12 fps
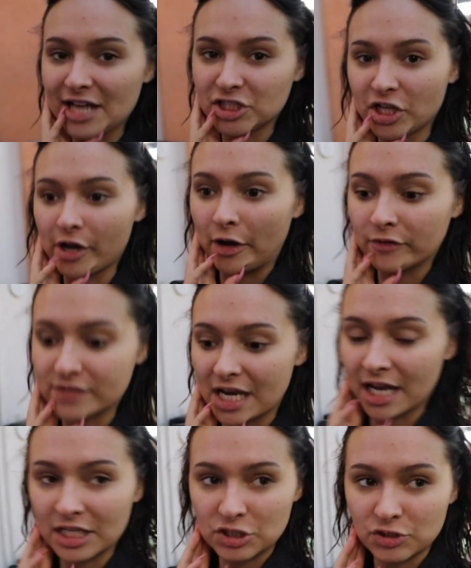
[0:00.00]
Actually going off to
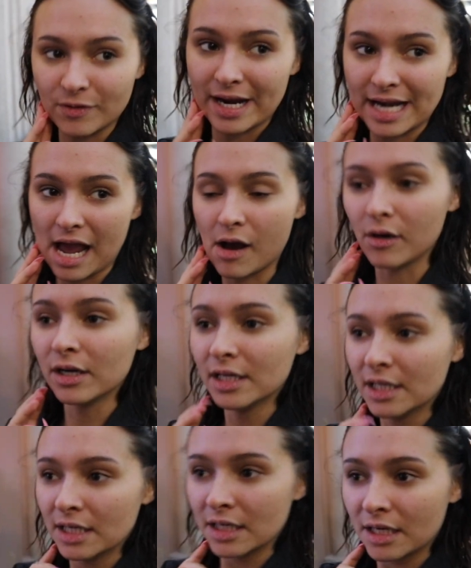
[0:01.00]
lunch right now.
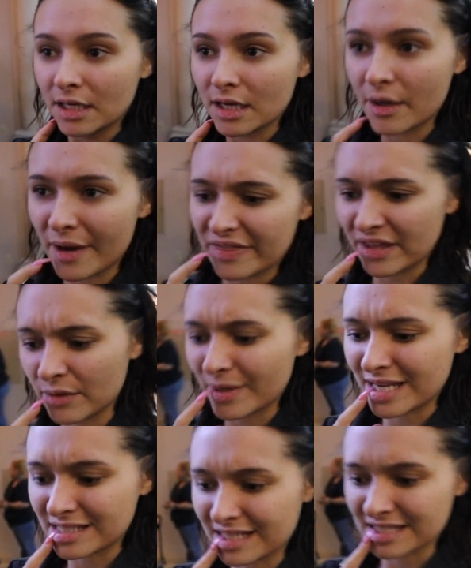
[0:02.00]
I think
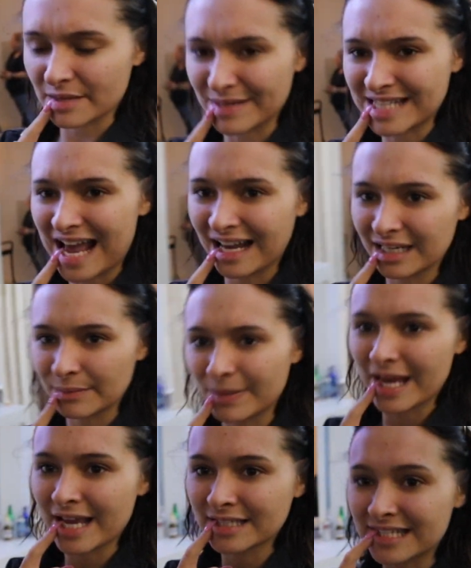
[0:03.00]
we're eating at some Italian
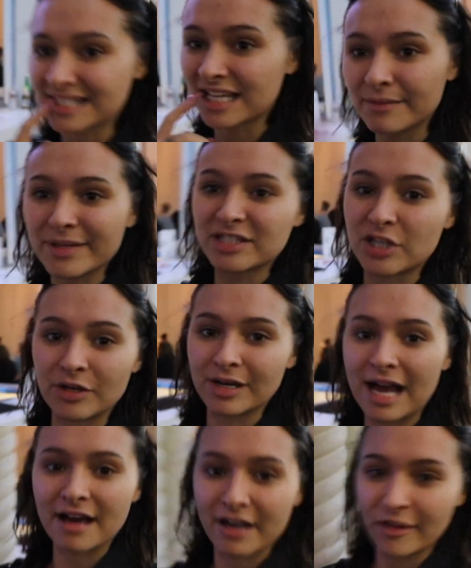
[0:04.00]
place. It's going to be too
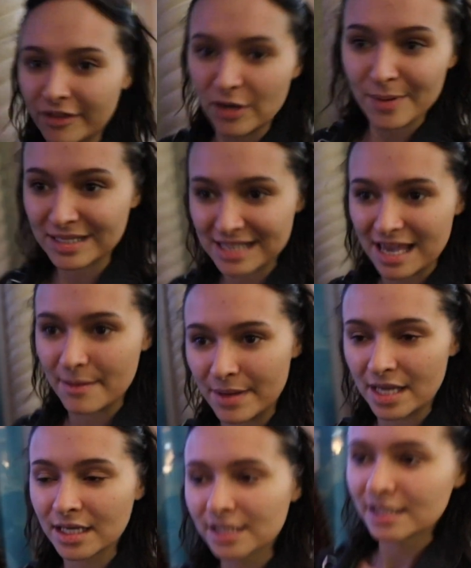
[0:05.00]
loud. I think you guys can hear
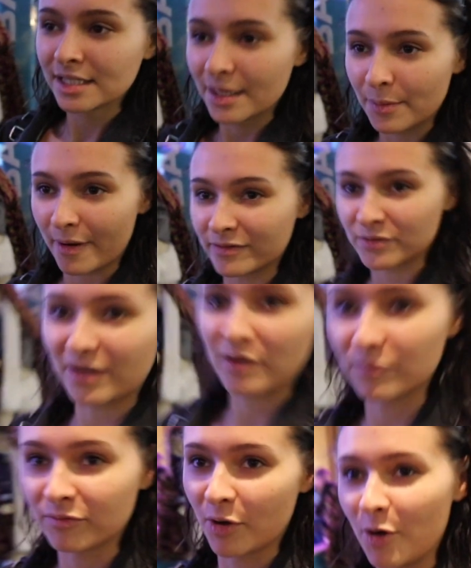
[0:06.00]
me. I have
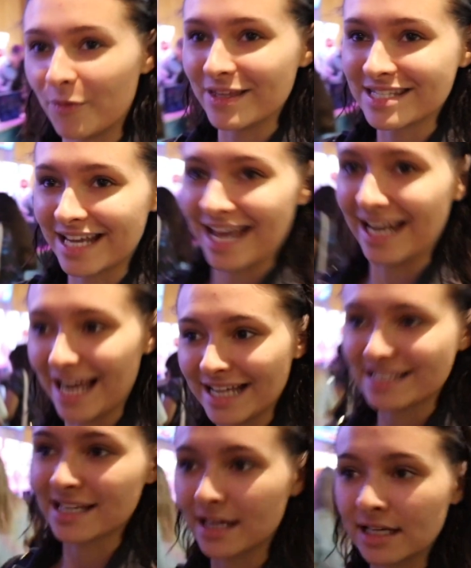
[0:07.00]
record this again
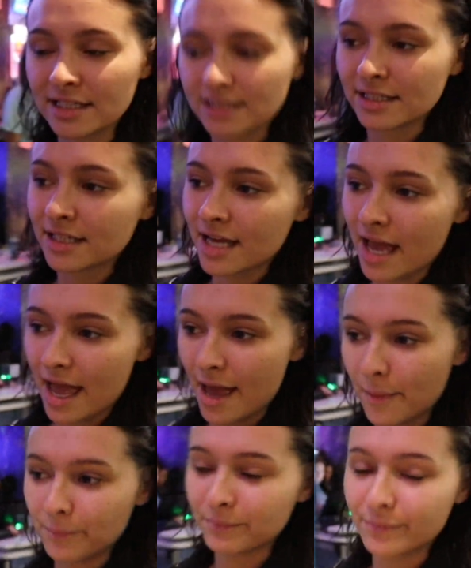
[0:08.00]
later.
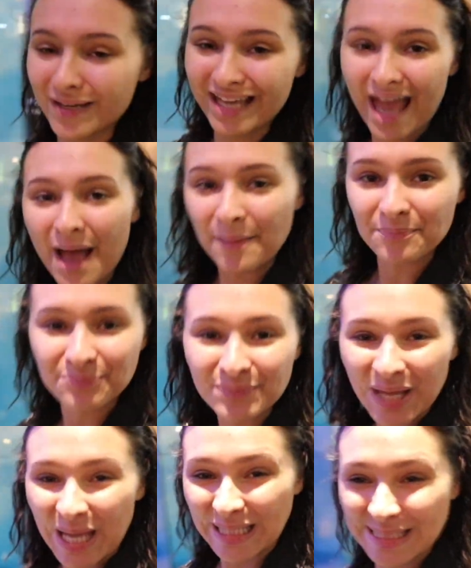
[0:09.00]
Um, but
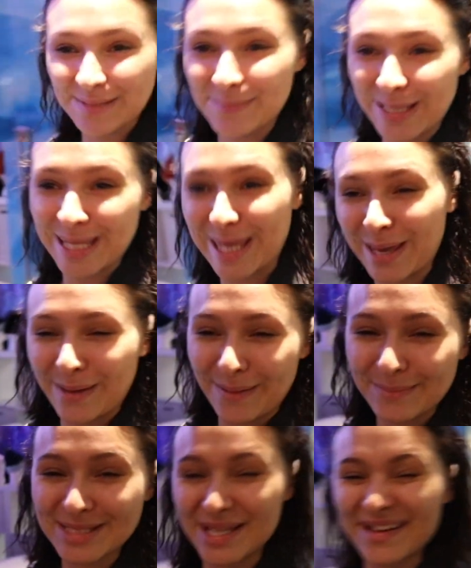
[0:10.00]
yeah, nice to meet you.
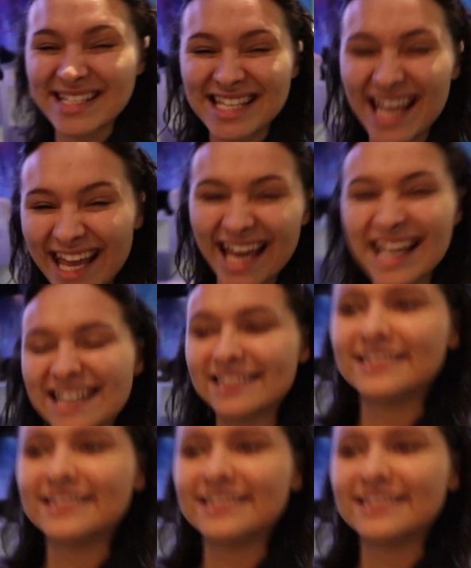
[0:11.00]
I'm so excited.